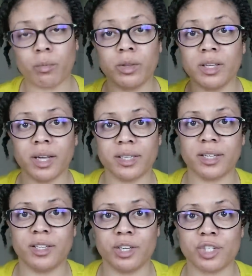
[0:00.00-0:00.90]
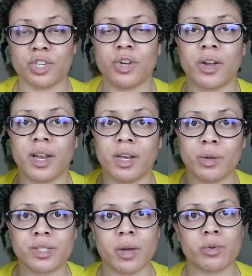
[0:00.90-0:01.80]
I really like the conditioner, and I
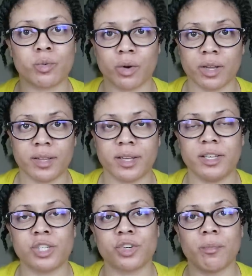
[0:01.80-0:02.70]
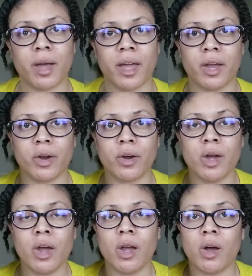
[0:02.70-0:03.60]
noticed I was working the conditioner in my hair